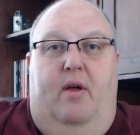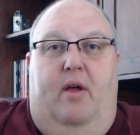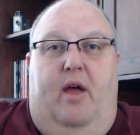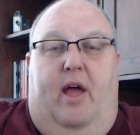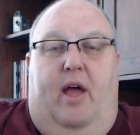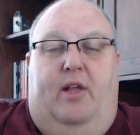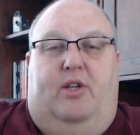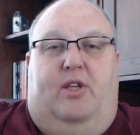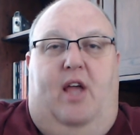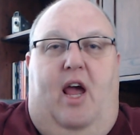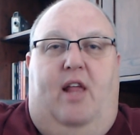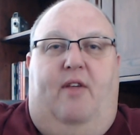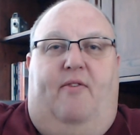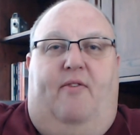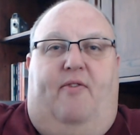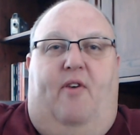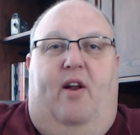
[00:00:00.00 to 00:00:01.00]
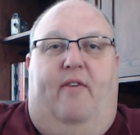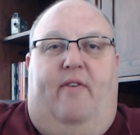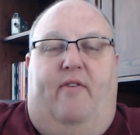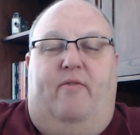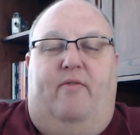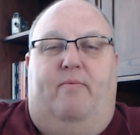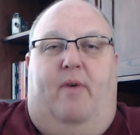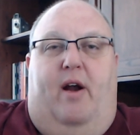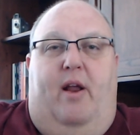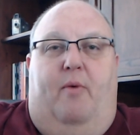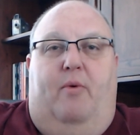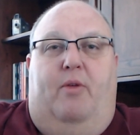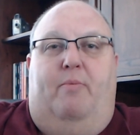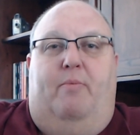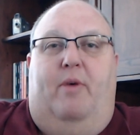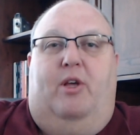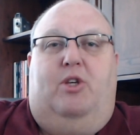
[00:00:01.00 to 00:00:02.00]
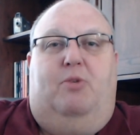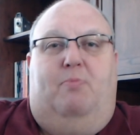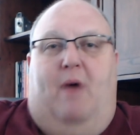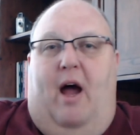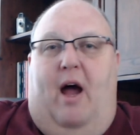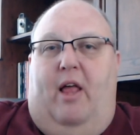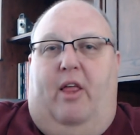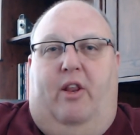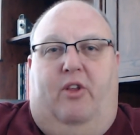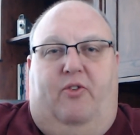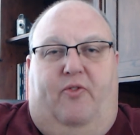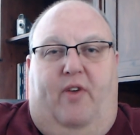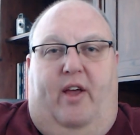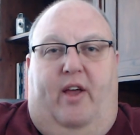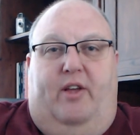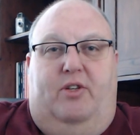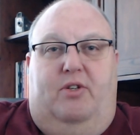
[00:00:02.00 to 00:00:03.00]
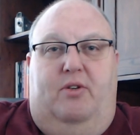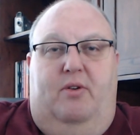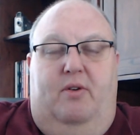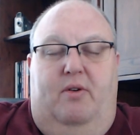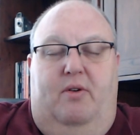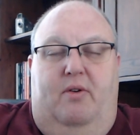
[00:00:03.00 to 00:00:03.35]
and stand in front of everybody with a big smile on his face.